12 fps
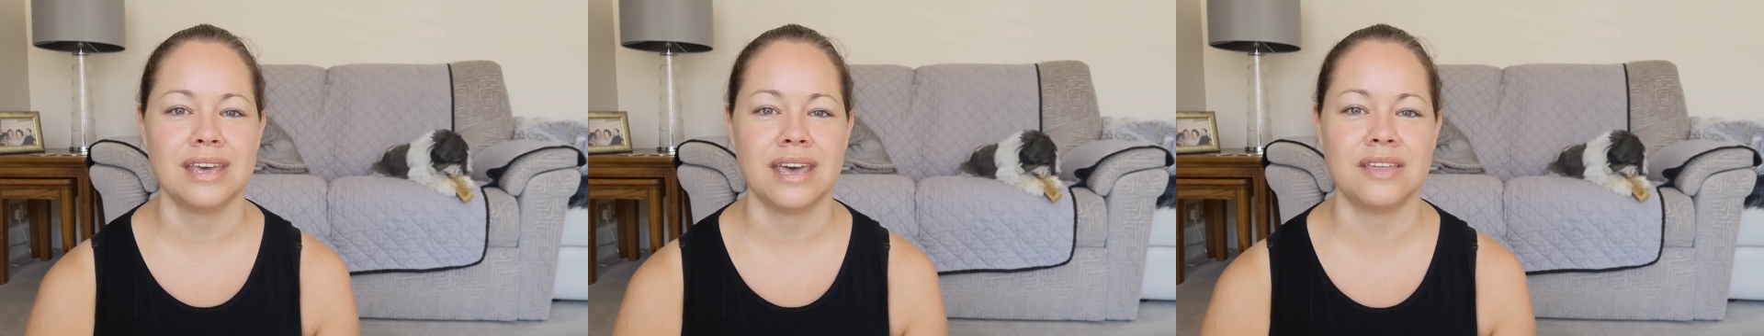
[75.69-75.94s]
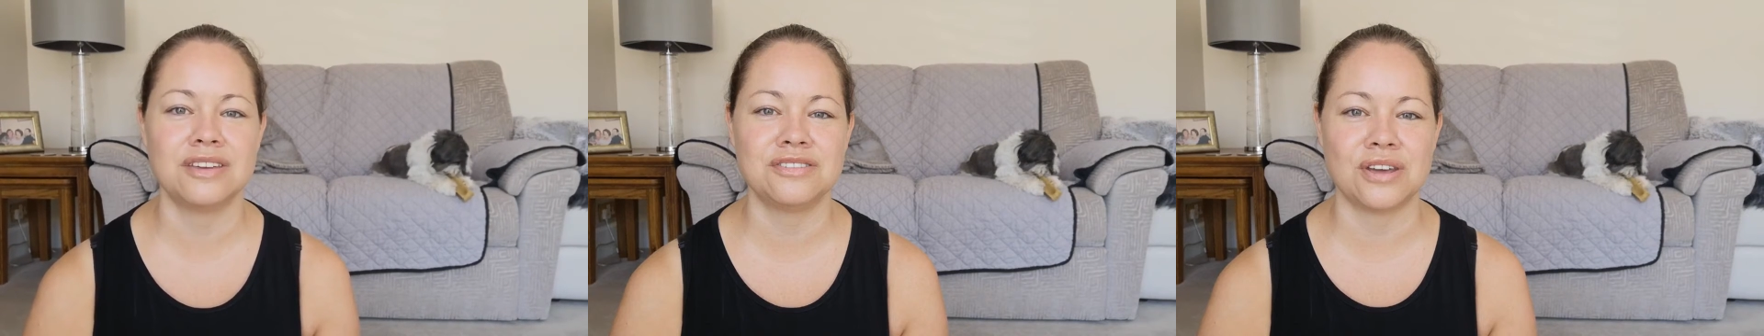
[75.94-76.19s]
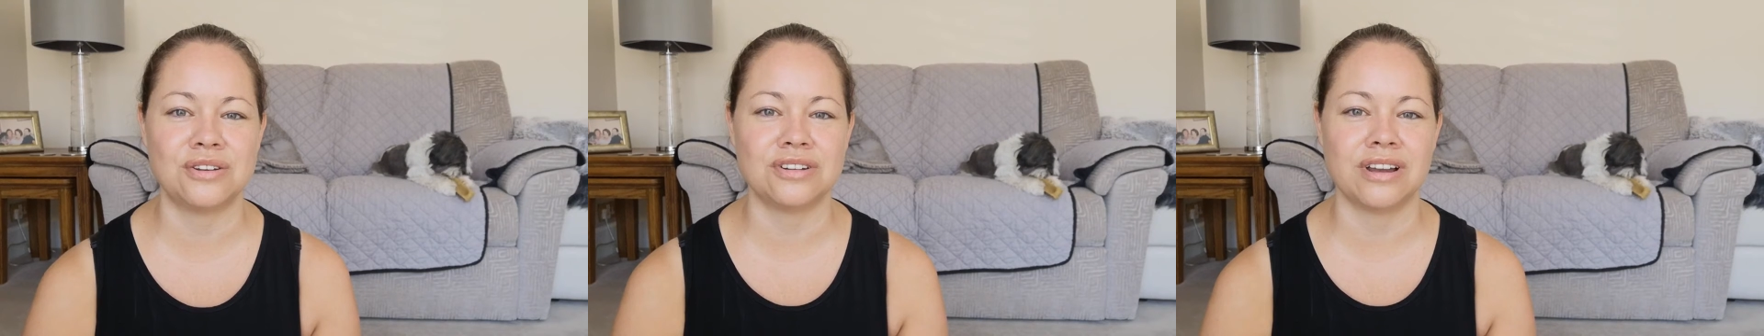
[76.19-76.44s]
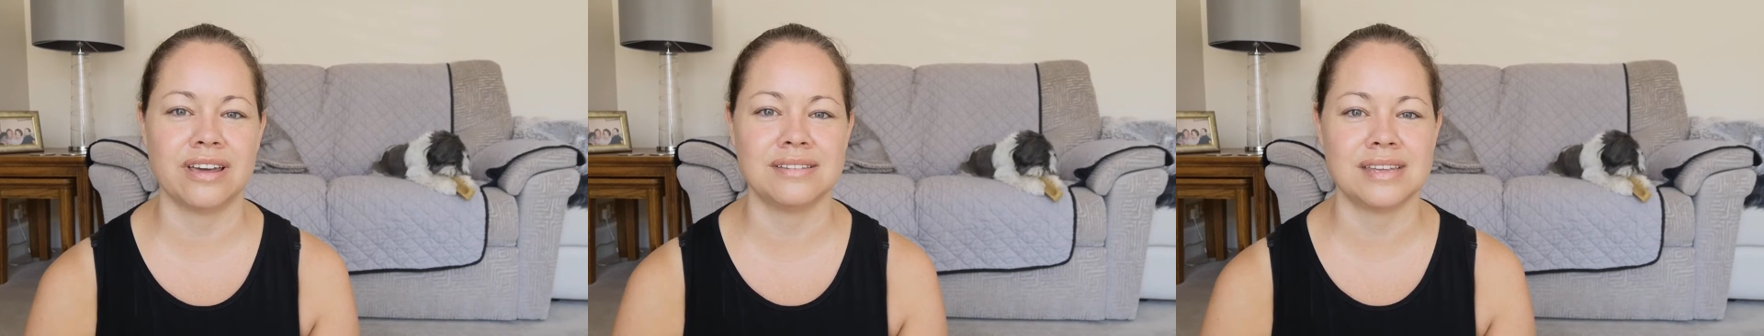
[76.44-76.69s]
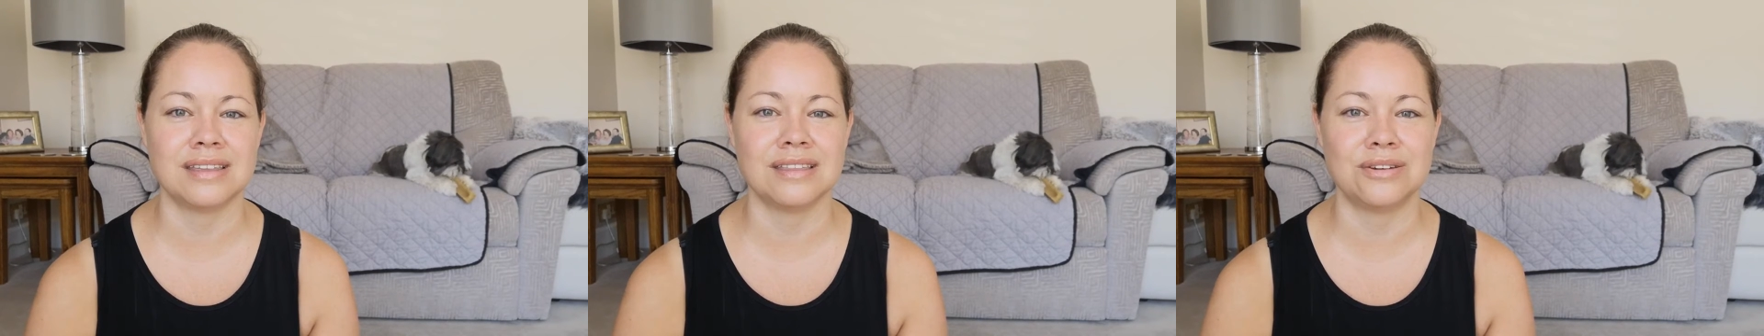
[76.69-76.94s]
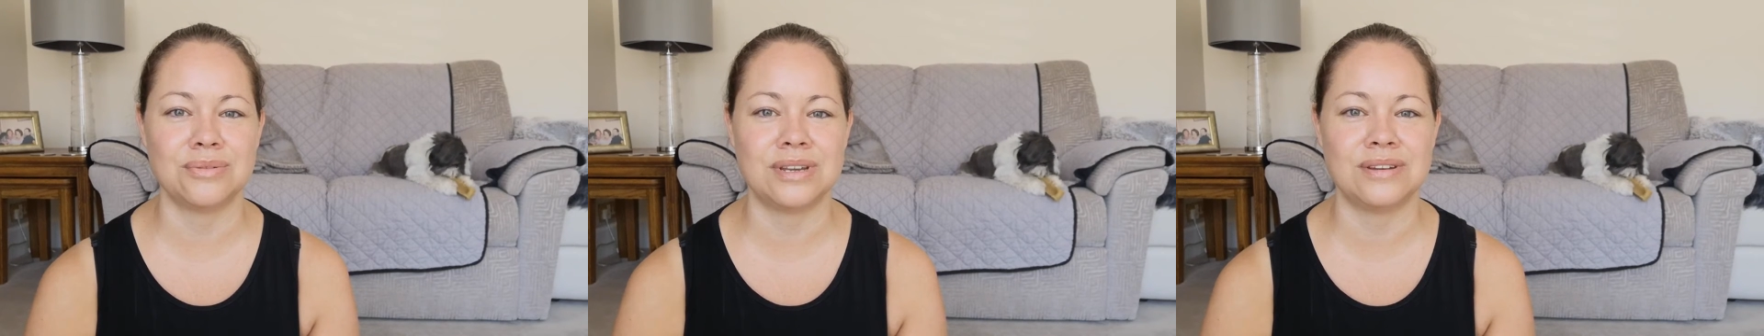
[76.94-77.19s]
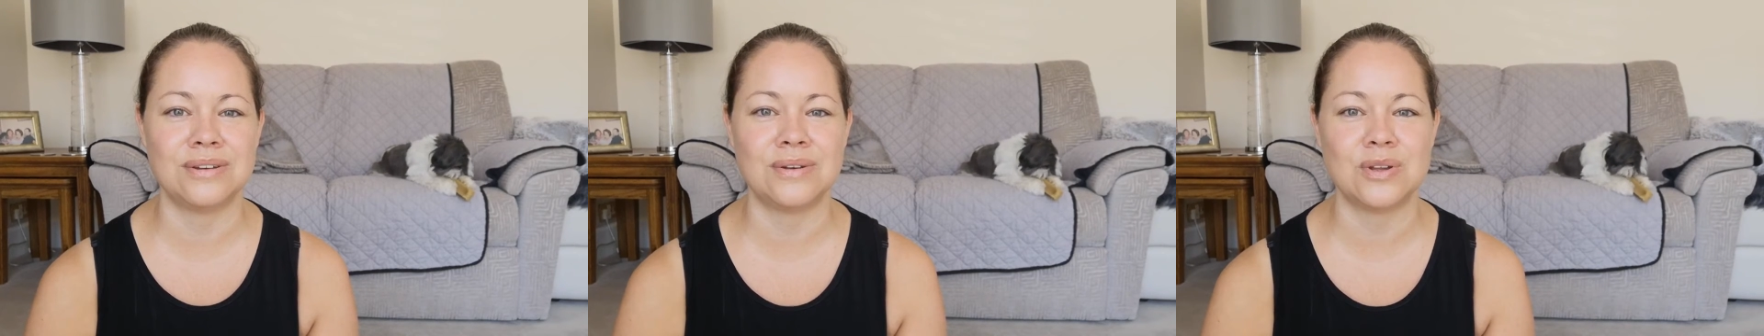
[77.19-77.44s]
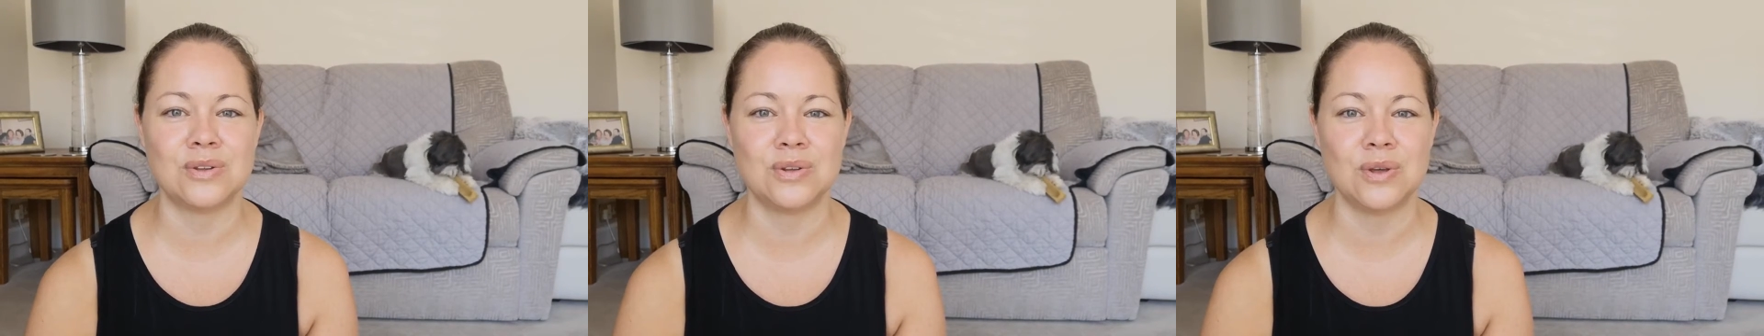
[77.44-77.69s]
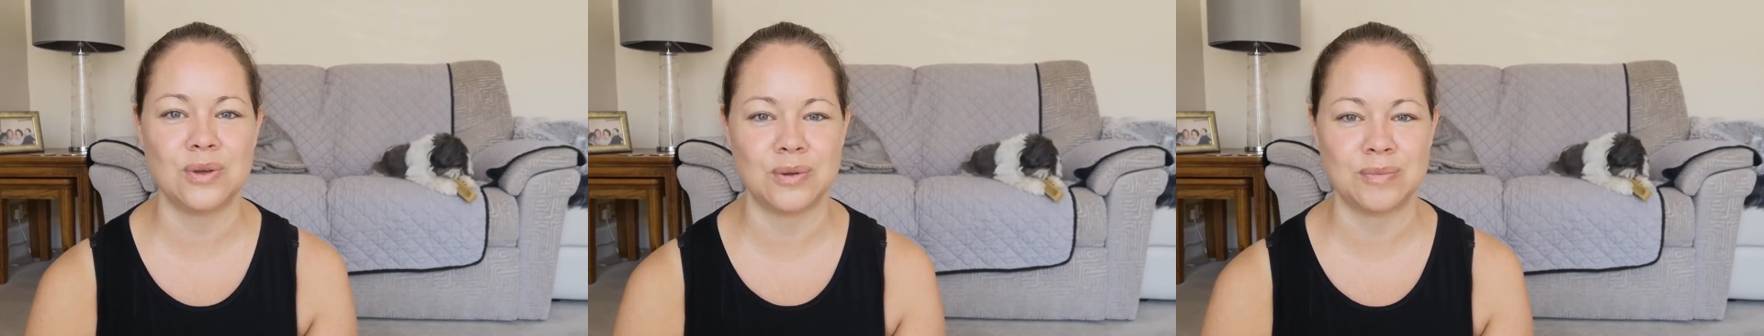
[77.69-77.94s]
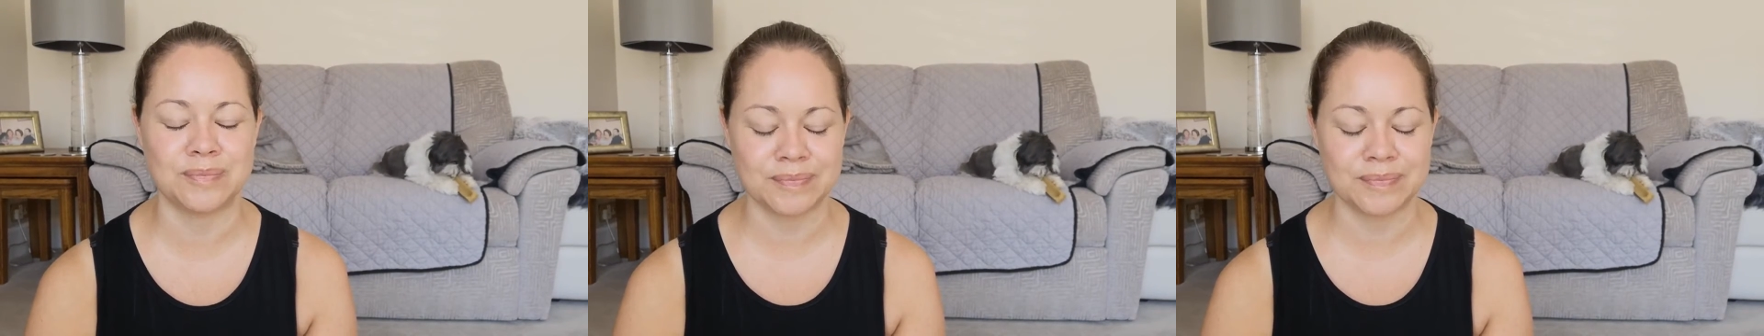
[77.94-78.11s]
and the socializing that we do too.